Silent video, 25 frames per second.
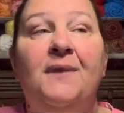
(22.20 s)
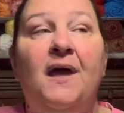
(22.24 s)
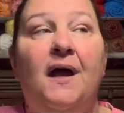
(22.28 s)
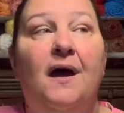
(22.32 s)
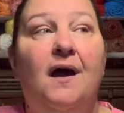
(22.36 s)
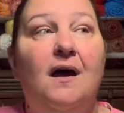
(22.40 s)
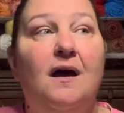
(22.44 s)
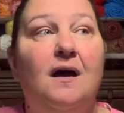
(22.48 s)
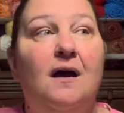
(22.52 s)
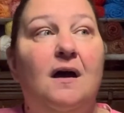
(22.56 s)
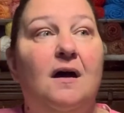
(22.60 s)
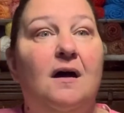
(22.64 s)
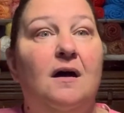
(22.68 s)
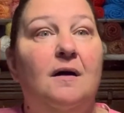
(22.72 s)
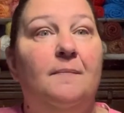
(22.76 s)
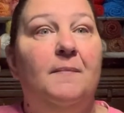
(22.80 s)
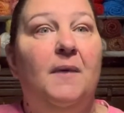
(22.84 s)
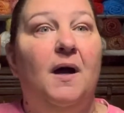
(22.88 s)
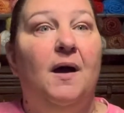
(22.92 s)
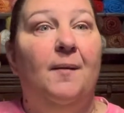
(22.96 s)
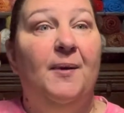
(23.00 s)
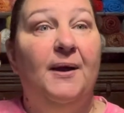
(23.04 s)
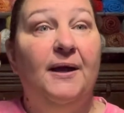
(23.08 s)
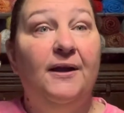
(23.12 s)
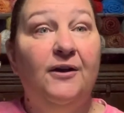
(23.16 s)

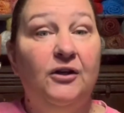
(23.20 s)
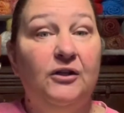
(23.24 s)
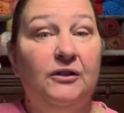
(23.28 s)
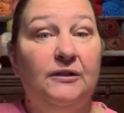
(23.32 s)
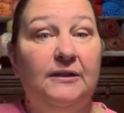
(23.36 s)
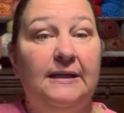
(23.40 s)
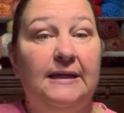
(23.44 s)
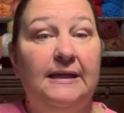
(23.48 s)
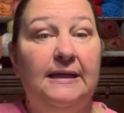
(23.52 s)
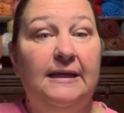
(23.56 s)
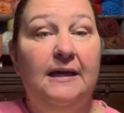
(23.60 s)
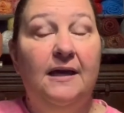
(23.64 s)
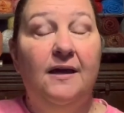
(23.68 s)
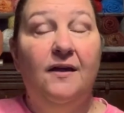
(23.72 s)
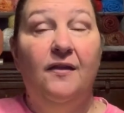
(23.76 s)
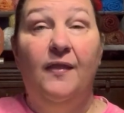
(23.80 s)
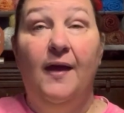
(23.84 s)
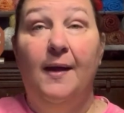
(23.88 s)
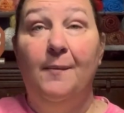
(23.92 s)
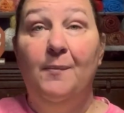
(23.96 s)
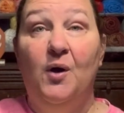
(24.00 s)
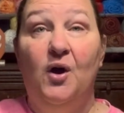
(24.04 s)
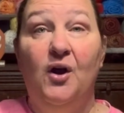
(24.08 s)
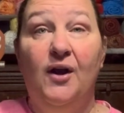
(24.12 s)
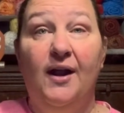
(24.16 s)
Apparently, they
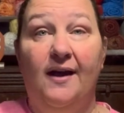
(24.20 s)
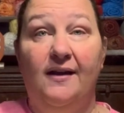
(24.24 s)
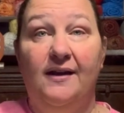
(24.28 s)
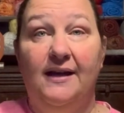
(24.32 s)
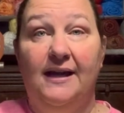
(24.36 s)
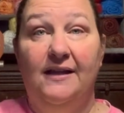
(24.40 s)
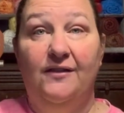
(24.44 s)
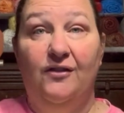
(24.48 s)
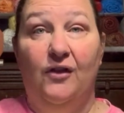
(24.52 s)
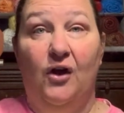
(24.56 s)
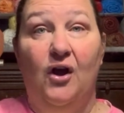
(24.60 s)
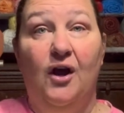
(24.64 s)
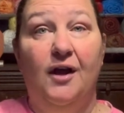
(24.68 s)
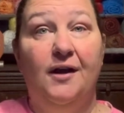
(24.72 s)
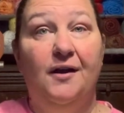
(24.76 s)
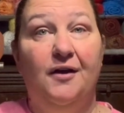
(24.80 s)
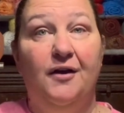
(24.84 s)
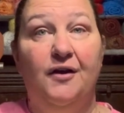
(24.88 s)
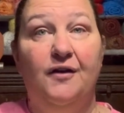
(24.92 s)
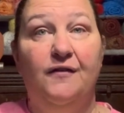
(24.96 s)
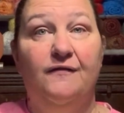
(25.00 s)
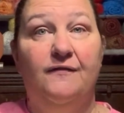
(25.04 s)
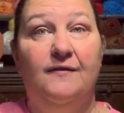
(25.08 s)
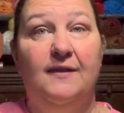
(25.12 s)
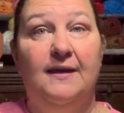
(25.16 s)
bought out a lot
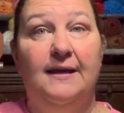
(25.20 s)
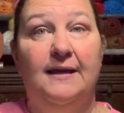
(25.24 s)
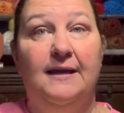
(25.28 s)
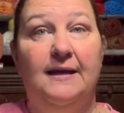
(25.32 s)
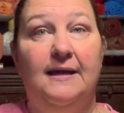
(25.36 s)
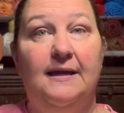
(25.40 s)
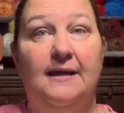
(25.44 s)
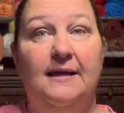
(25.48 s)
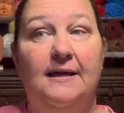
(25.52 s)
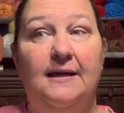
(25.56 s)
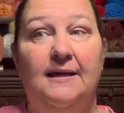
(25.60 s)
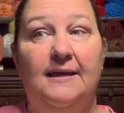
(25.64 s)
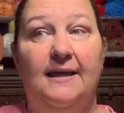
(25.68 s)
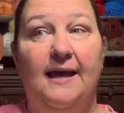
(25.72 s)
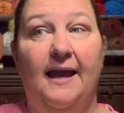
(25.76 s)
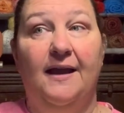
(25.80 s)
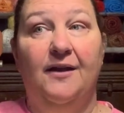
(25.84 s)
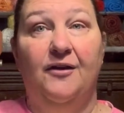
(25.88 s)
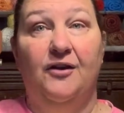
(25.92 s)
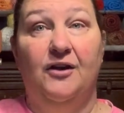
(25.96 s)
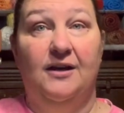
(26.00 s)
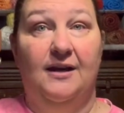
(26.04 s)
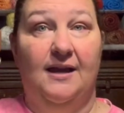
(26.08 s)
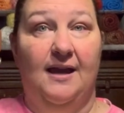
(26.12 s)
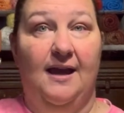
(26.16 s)
of the
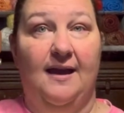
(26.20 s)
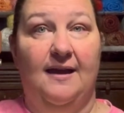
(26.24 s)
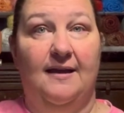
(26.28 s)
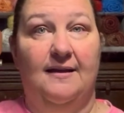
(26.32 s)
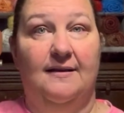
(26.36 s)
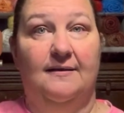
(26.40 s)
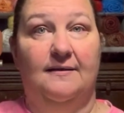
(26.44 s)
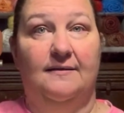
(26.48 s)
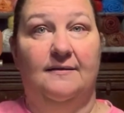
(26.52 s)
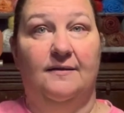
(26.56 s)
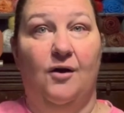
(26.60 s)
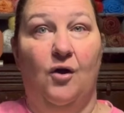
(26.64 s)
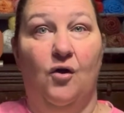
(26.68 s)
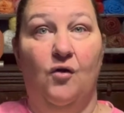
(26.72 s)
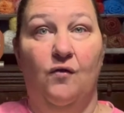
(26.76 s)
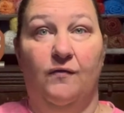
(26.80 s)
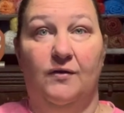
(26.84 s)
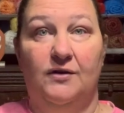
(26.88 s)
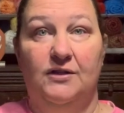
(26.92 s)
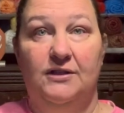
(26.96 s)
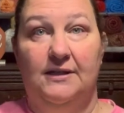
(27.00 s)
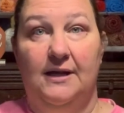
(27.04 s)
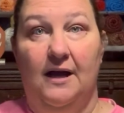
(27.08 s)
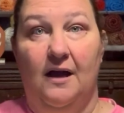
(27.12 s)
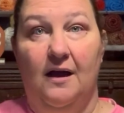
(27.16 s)
Karen cake
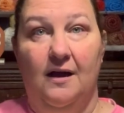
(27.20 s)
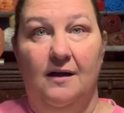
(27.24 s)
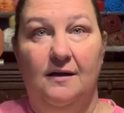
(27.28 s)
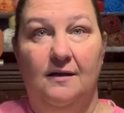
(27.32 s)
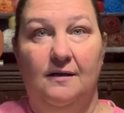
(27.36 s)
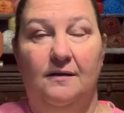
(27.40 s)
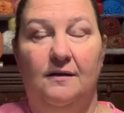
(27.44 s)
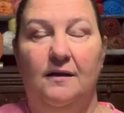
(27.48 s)
overstock.